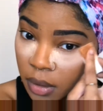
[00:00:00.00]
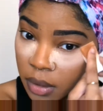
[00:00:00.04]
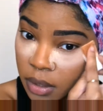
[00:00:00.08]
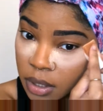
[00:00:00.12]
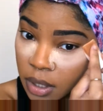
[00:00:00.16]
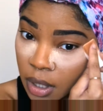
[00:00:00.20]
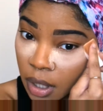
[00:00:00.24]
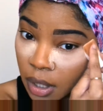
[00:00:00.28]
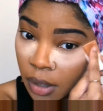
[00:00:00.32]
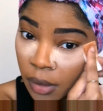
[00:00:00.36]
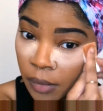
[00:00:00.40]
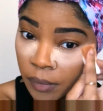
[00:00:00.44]

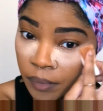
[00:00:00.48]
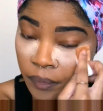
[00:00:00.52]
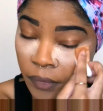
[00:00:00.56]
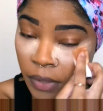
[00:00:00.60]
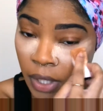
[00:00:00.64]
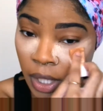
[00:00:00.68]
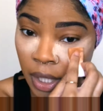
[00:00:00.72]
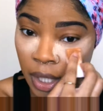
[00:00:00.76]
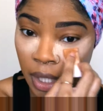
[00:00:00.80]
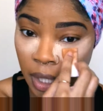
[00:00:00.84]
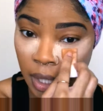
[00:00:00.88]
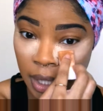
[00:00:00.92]
So
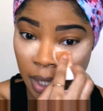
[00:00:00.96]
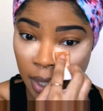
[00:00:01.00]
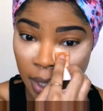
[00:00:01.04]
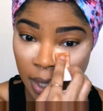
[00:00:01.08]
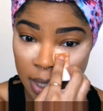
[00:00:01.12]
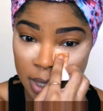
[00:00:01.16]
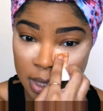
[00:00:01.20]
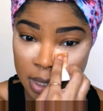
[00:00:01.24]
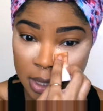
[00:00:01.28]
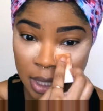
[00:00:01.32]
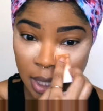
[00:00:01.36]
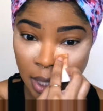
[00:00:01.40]
again, like
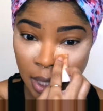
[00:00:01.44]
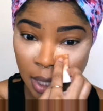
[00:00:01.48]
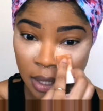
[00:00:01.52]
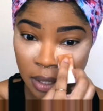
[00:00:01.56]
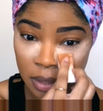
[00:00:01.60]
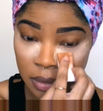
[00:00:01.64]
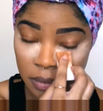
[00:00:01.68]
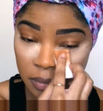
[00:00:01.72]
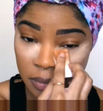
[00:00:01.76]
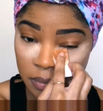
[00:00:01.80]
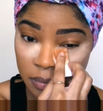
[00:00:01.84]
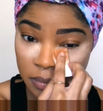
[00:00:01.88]
I said,
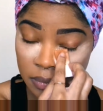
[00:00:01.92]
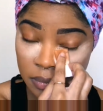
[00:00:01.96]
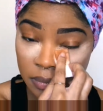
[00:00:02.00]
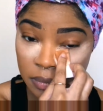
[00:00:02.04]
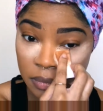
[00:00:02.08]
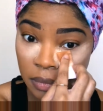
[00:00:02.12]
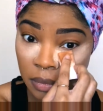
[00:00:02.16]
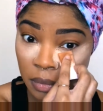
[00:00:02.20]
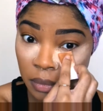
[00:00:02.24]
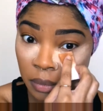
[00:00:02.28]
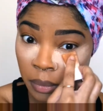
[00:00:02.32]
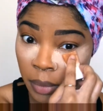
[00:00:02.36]

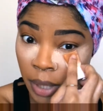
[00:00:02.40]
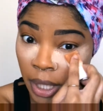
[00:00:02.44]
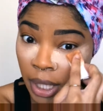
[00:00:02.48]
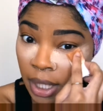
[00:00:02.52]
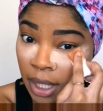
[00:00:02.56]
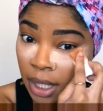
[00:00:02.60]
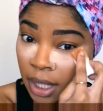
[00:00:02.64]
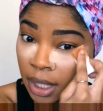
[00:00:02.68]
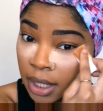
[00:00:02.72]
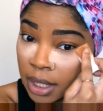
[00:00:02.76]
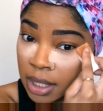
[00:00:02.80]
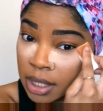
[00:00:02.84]

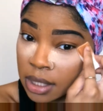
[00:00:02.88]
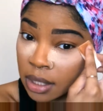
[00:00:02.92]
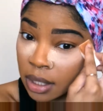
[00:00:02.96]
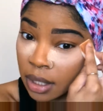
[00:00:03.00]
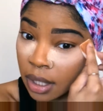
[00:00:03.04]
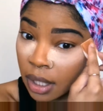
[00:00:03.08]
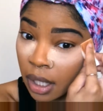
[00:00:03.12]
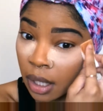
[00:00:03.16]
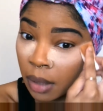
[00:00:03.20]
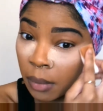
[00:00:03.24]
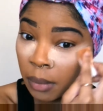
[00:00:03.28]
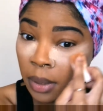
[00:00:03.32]
baking is going
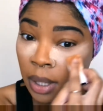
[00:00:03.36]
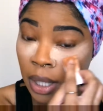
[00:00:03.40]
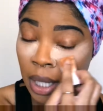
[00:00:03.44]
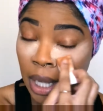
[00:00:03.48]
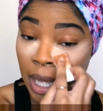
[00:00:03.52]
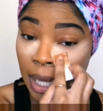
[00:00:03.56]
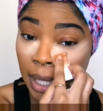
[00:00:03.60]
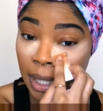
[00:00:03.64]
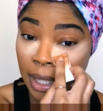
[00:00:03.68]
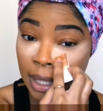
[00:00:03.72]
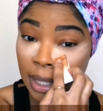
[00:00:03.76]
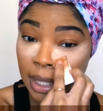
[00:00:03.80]
to help
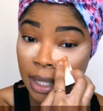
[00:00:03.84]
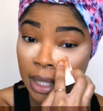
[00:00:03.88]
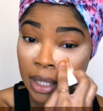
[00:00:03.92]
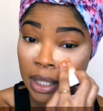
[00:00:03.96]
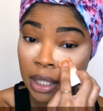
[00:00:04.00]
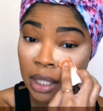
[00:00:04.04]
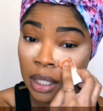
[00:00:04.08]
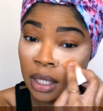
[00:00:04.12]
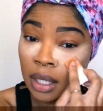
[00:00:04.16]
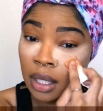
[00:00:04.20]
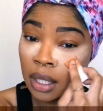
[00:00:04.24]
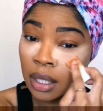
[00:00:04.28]
lock
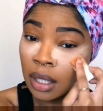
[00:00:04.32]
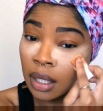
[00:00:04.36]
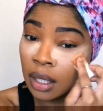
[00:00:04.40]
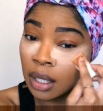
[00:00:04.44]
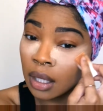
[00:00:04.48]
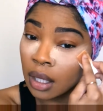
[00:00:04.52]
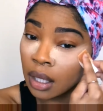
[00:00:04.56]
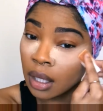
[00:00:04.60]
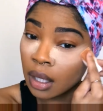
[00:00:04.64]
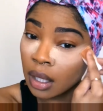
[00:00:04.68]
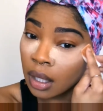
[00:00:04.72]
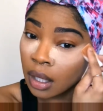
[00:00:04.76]
in
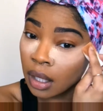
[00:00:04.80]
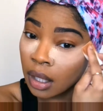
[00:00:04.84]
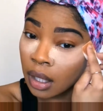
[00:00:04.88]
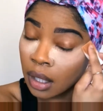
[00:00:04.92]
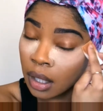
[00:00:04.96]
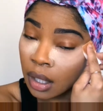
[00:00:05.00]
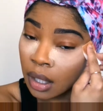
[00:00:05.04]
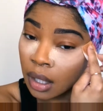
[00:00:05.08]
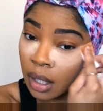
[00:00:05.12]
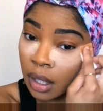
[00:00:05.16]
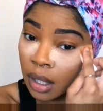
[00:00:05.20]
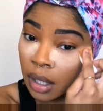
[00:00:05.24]

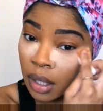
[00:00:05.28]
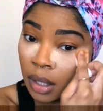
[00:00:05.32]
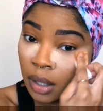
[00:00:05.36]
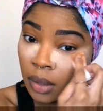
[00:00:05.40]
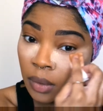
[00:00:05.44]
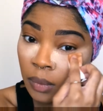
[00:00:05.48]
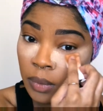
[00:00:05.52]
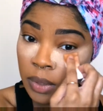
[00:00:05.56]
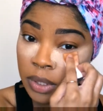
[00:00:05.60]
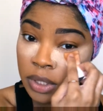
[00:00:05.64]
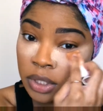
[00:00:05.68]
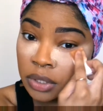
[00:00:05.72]

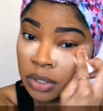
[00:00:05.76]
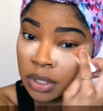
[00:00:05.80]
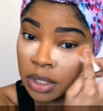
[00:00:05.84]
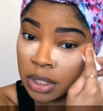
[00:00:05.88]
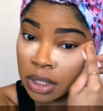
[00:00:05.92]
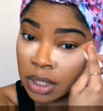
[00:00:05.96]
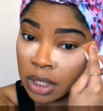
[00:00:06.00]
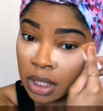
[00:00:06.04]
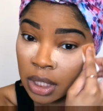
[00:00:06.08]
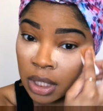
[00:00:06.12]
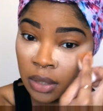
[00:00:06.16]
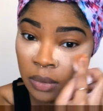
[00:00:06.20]
what you
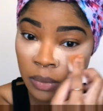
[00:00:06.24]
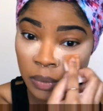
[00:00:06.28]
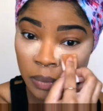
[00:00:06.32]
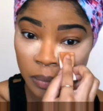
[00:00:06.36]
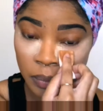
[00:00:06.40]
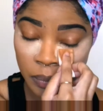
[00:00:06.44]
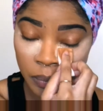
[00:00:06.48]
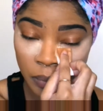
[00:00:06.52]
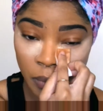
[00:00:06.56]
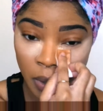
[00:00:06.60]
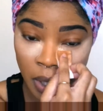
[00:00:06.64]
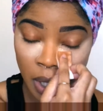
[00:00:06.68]
just did,
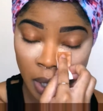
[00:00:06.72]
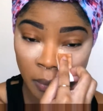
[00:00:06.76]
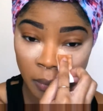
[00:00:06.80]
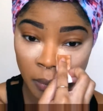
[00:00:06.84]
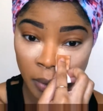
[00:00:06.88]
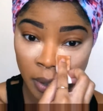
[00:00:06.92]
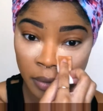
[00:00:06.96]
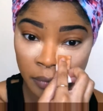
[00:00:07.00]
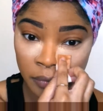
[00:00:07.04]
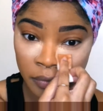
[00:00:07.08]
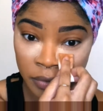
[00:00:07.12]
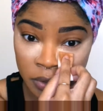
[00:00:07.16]

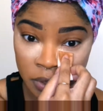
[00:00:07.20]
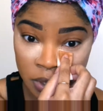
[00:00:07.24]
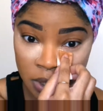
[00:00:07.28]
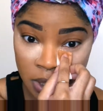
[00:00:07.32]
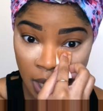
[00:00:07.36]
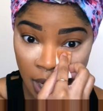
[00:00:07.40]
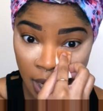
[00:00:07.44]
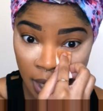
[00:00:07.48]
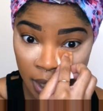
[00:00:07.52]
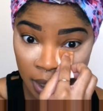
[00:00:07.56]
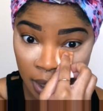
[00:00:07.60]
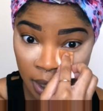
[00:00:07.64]
wherever you
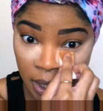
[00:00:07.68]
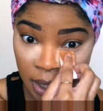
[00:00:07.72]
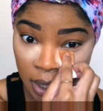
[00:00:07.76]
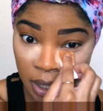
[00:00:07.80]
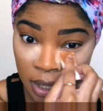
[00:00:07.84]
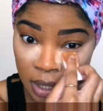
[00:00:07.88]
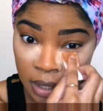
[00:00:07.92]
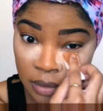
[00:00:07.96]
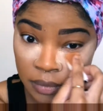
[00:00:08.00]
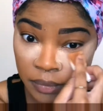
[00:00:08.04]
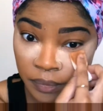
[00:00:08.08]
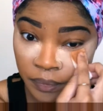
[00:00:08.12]
just
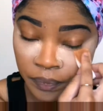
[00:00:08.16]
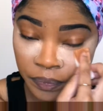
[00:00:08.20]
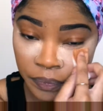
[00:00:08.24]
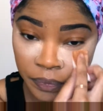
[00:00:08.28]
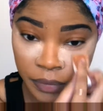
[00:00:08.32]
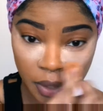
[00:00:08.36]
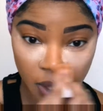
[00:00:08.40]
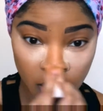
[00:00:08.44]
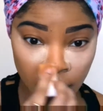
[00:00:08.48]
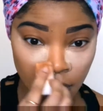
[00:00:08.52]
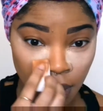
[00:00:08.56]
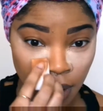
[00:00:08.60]
highlighted,
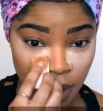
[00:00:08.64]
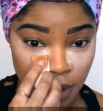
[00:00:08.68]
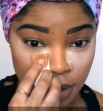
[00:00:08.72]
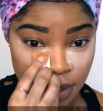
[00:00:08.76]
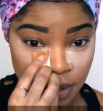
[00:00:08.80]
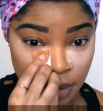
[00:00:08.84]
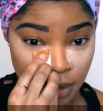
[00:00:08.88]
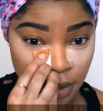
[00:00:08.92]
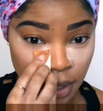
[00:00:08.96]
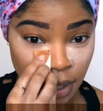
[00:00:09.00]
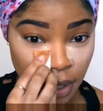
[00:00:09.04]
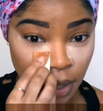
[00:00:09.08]
and
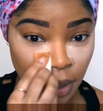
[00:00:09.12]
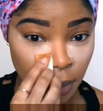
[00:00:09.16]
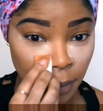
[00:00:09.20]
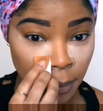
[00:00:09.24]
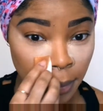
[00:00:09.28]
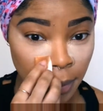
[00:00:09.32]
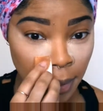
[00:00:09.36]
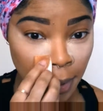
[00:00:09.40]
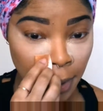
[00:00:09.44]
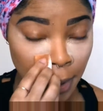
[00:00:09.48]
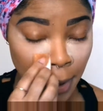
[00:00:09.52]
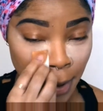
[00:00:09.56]
also going to help
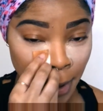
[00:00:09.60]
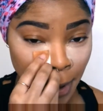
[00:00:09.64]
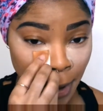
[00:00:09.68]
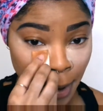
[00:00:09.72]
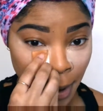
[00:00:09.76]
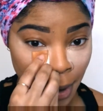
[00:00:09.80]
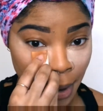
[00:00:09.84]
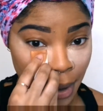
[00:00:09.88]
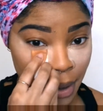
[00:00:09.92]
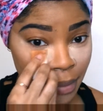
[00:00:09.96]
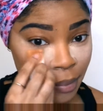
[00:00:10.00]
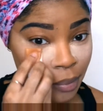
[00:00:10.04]

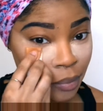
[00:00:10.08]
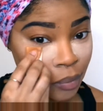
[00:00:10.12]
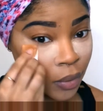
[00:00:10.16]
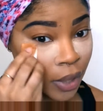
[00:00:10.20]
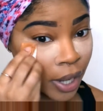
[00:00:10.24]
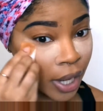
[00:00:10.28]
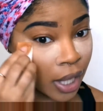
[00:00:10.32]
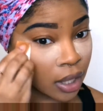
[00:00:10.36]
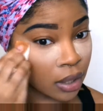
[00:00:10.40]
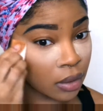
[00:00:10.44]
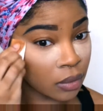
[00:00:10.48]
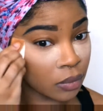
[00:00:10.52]

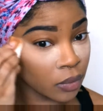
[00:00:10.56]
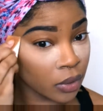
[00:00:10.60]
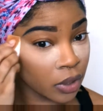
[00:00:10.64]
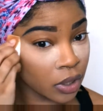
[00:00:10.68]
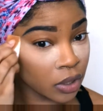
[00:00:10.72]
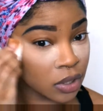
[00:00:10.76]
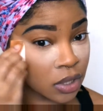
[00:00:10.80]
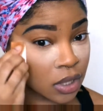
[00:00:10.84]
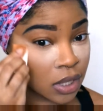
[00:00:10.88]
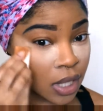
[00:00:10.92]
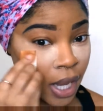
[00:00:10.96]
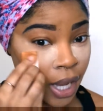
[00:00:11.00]
brighten where
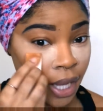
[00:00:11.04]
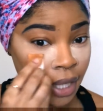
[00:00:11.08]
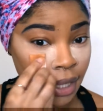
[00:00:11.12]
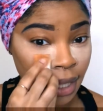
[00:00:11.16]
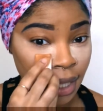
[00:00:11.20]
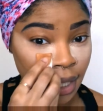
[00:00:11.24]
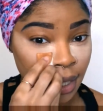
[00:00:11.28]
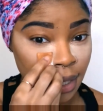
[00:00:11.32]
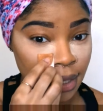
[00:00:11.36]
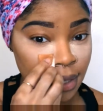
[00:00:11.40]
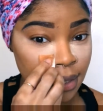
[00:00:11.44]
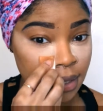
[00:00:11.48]
you just
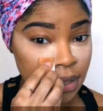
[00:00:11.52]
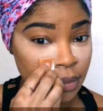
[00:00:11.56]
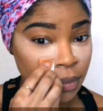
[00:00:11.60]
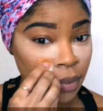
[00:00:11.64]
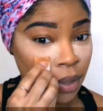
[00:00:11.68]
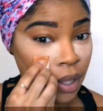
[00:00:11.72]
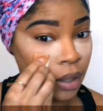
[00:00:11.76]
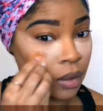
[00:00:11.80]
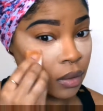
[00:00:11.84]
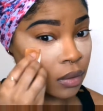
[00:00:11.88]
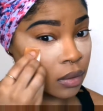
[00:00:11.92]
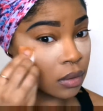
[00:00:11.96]
highlighted as
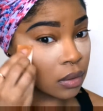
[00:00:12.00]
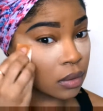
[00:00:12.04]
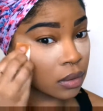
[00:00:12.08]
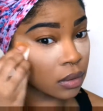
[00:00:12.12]
well.